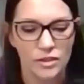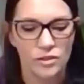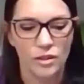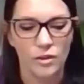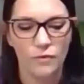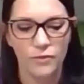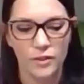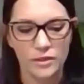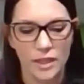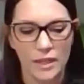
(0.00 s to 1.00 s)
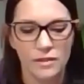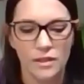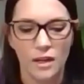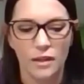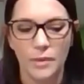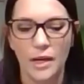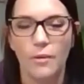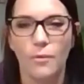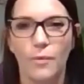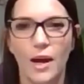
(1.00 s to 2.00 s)
So first, let's talk
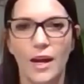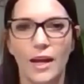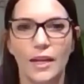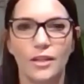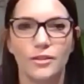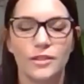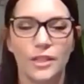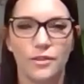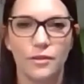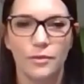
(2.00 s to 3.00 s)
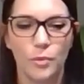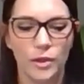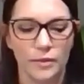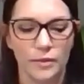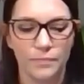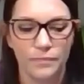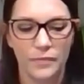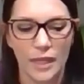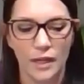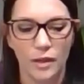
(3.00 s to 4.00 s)
about why your teeth are important.
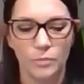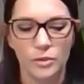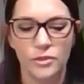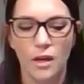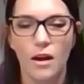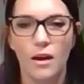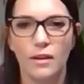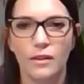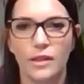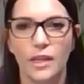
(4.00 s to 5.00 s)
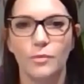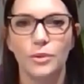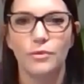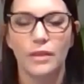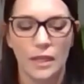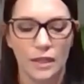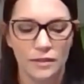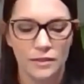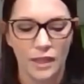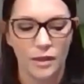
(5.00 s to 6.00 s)
They help you talk, they help you
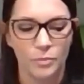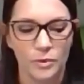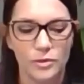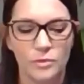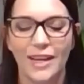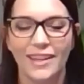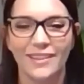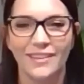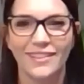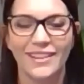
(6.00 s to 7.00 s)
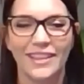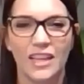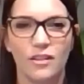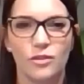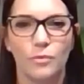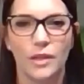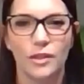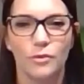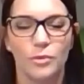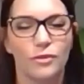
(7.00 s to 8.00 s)
eat, they help you smile, and they also make
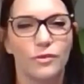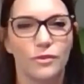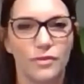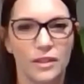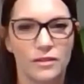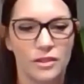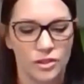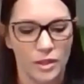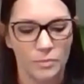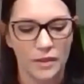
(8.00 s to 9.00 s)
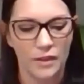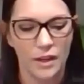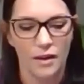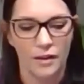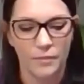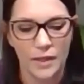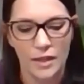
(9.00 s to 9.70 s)
your beautiful face the shape that they are.